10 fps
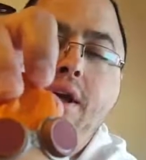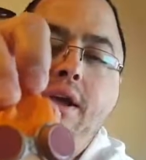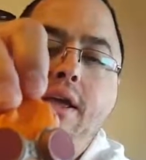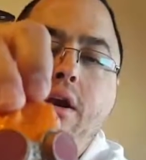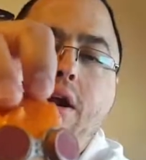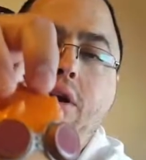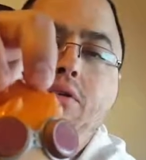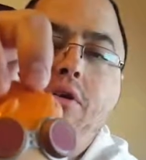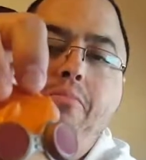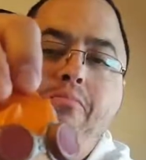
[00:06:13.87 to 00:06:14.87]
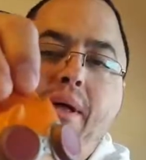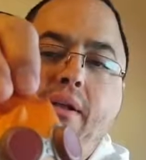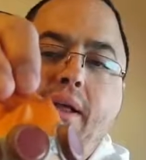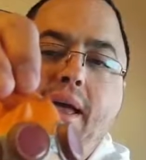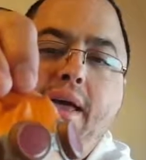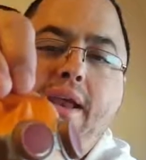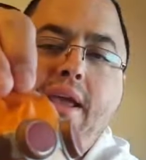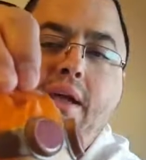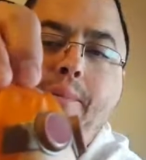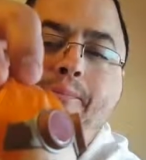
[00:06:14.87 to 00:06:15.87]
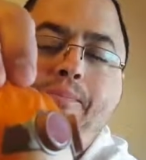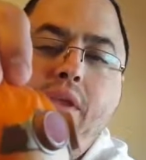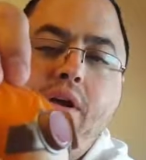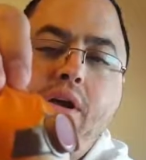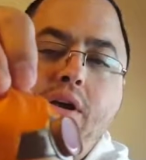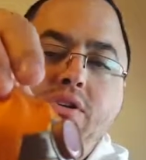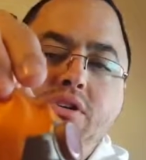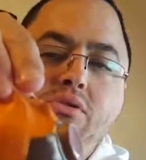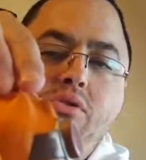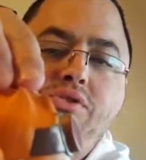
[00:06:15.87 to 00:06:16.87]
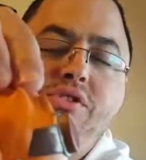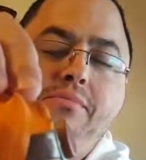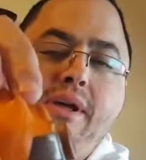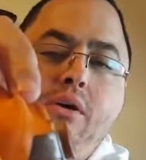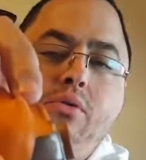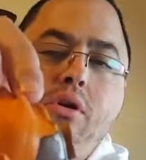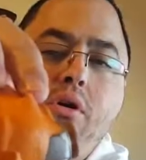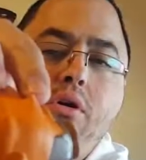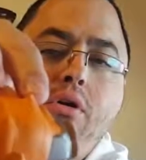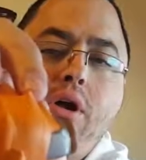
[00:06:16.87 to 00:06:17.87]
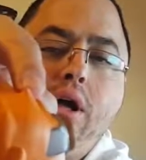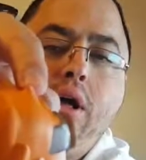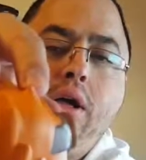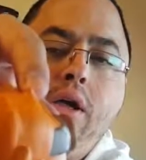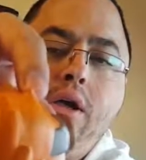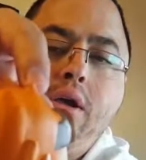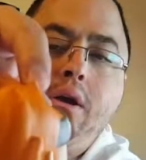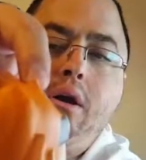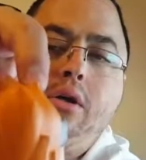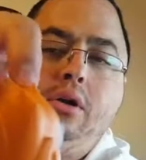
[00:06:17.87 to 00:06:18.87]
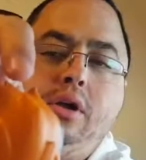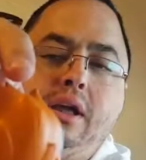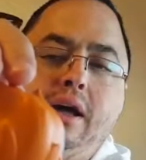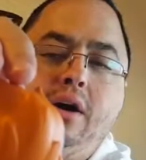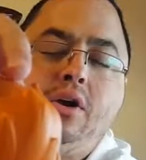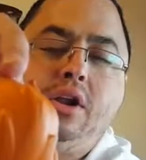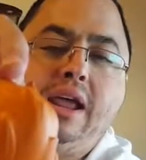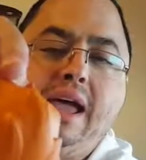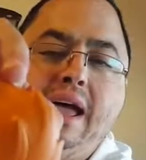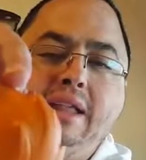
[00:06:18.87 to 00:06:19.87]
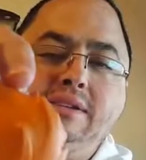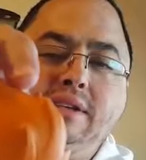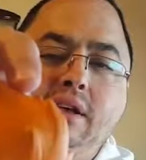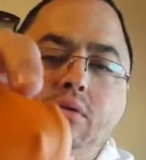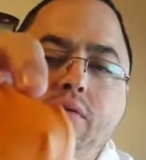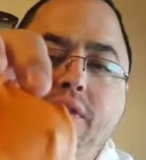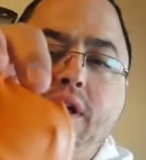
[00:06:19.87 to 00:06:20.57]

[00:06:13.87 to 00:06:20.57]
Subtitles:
and around her belt area. She's got some down her on her hands there over the